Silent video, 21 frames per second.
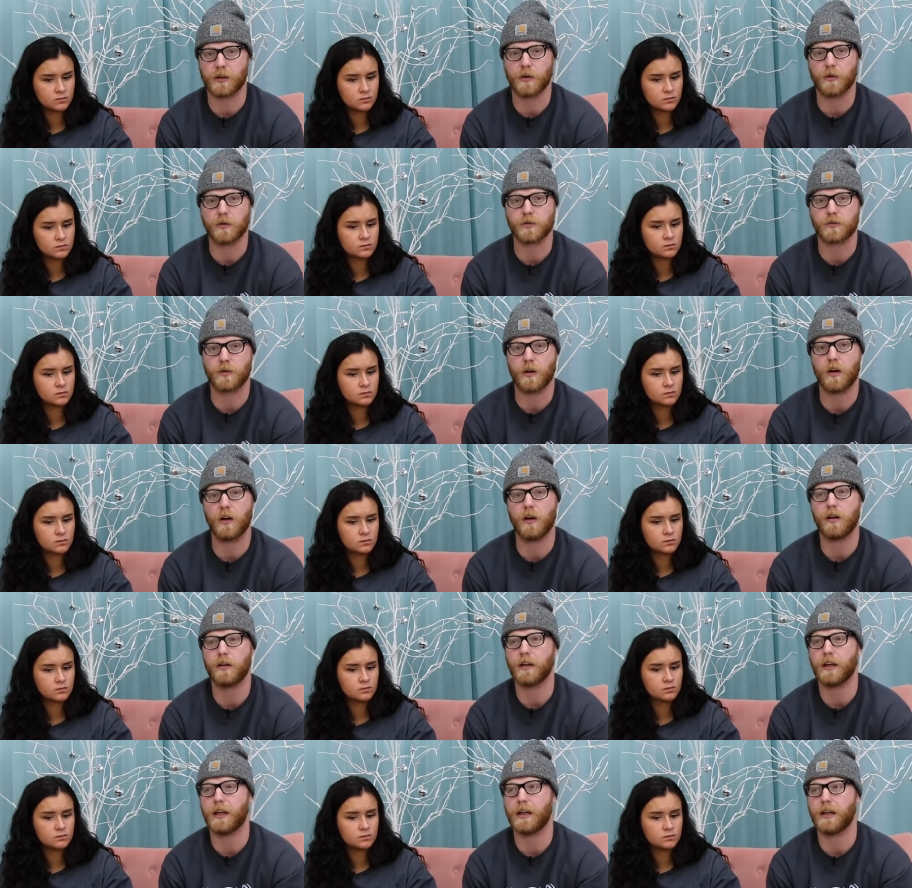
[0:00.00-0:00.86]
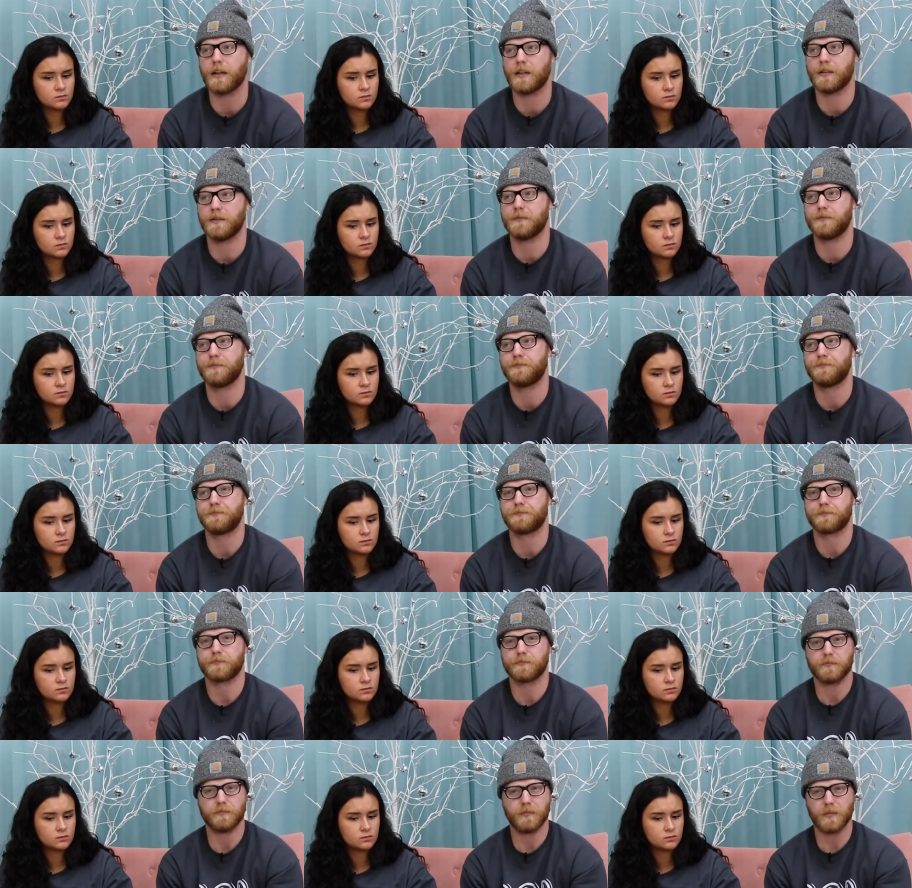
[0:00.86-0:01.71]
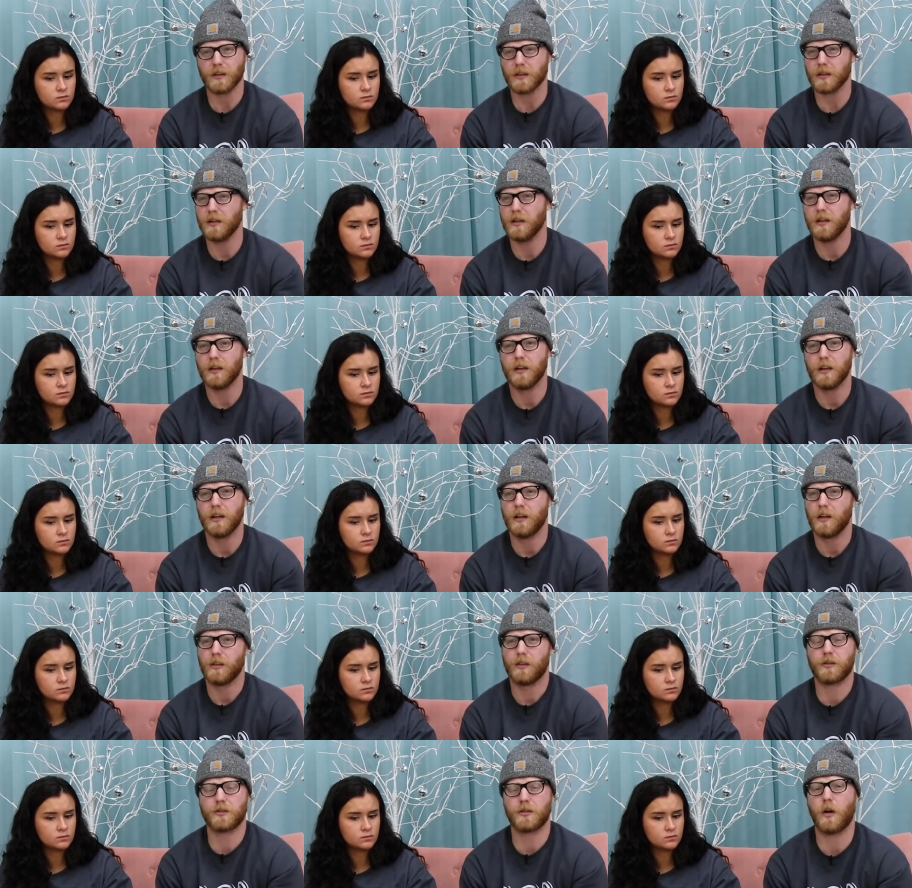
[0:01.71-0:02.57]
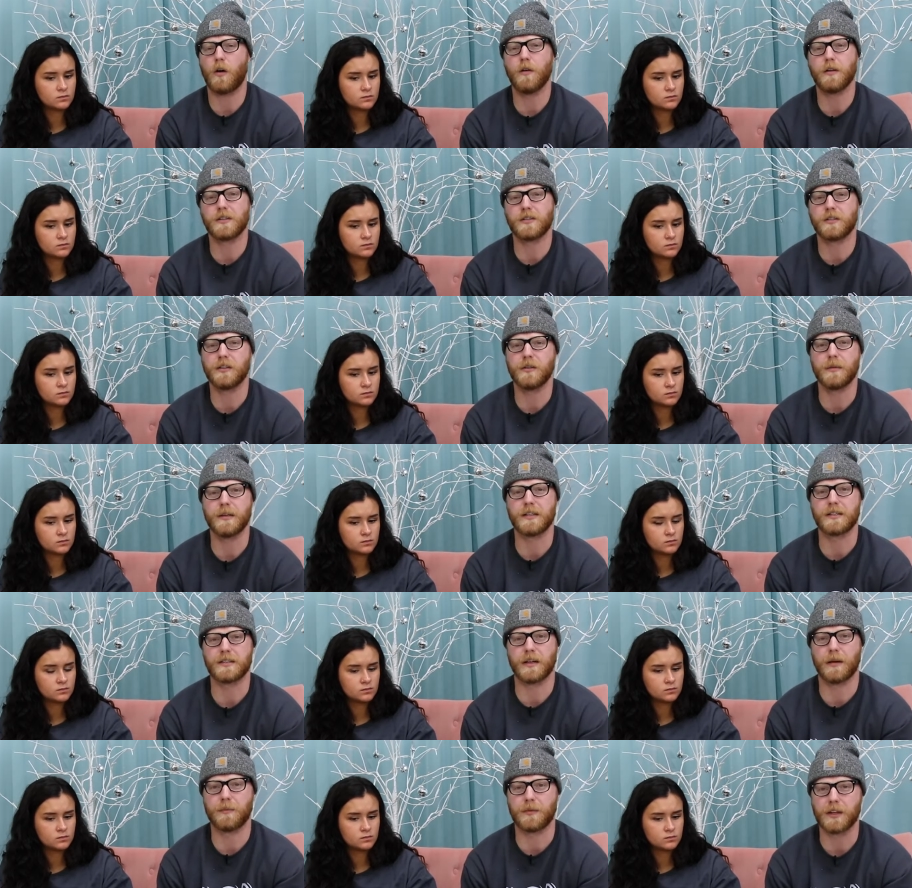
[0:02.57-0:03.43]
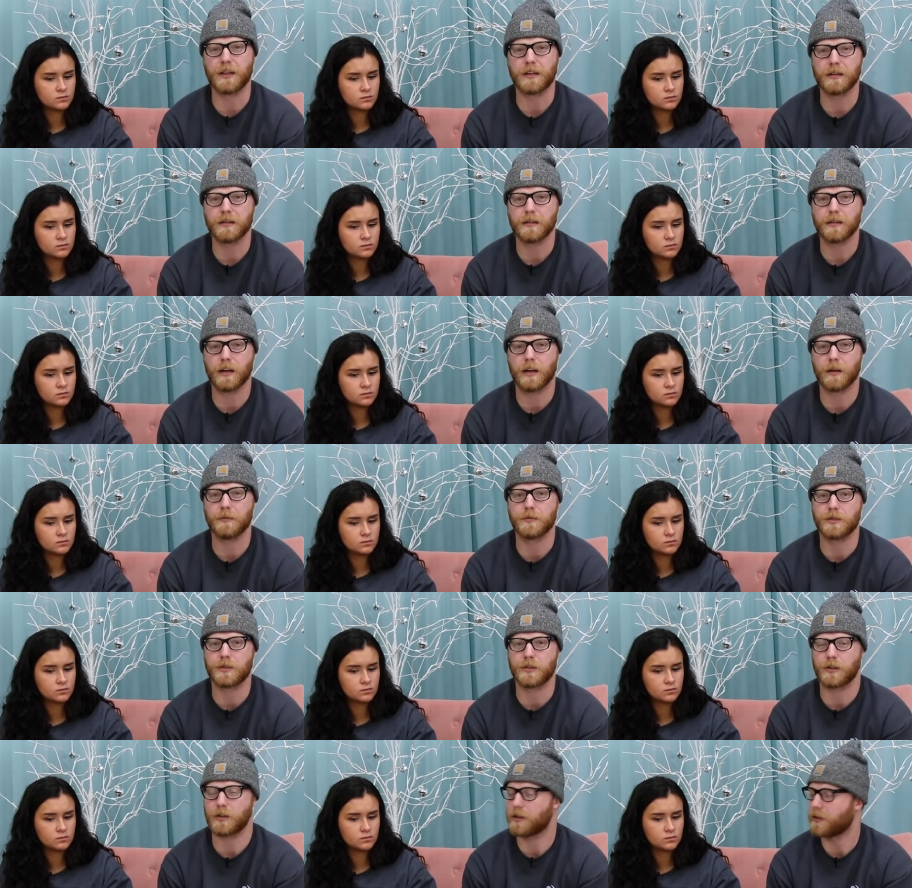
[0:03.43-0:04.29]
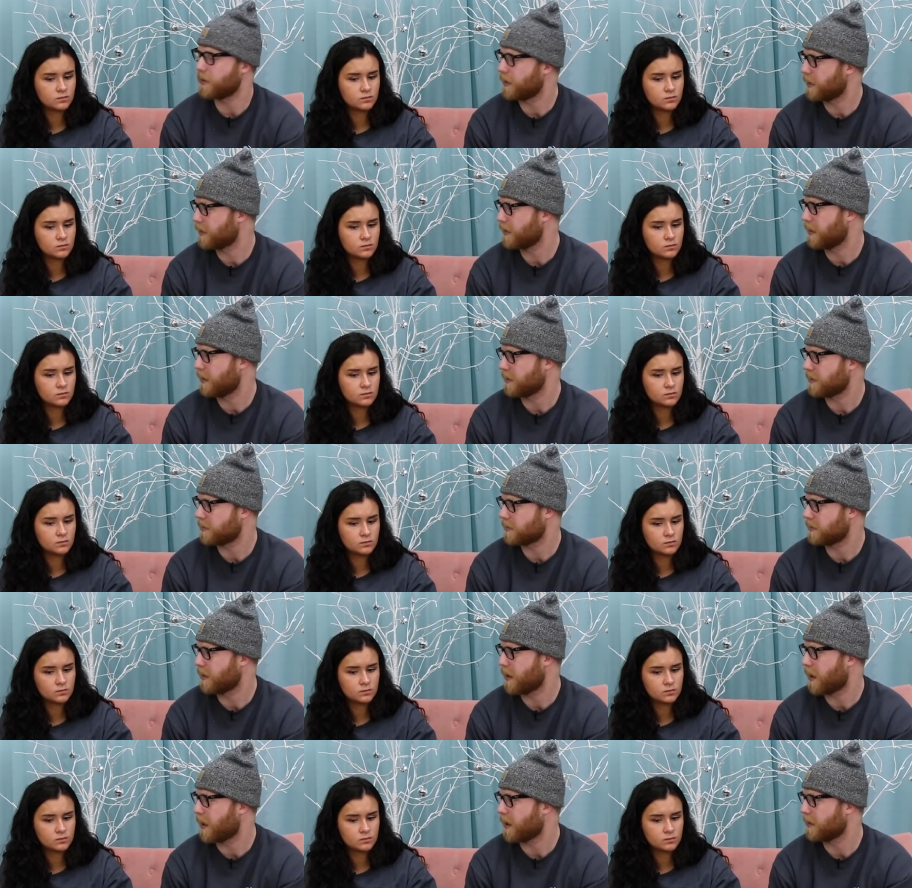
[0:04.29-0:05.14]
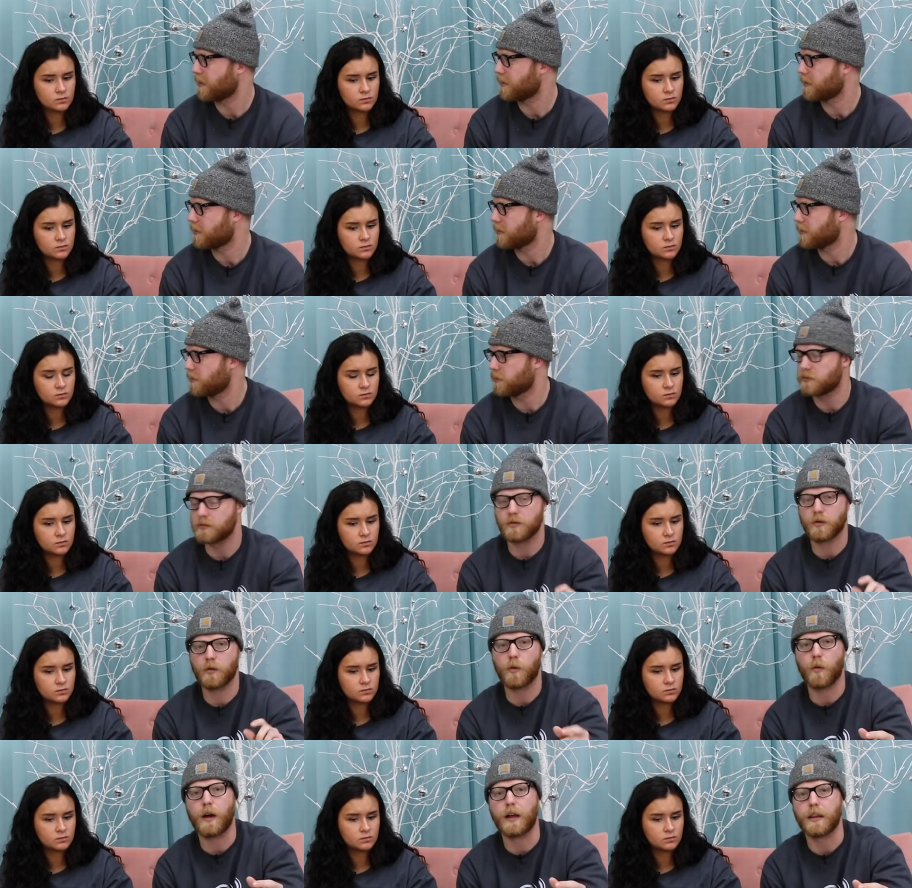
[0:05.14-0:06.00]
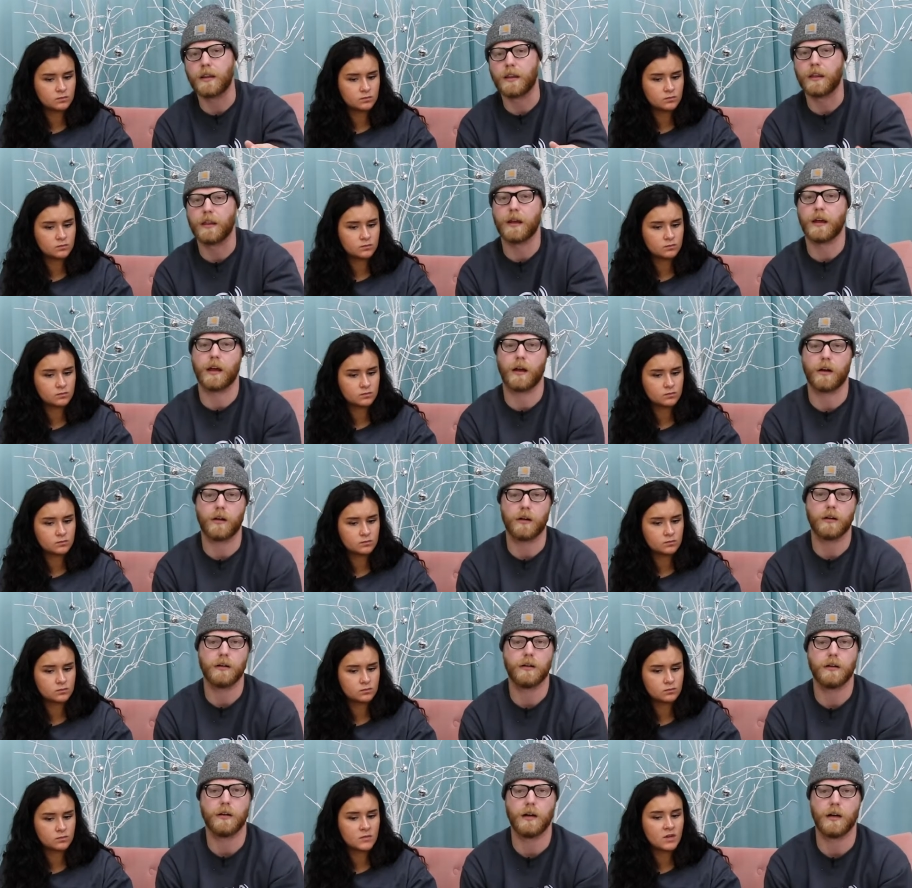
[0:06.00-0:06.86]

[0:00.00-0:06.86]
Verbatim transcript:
Speaker 1: goes wrong, and there's always going to be something I'm sure that is not quite there.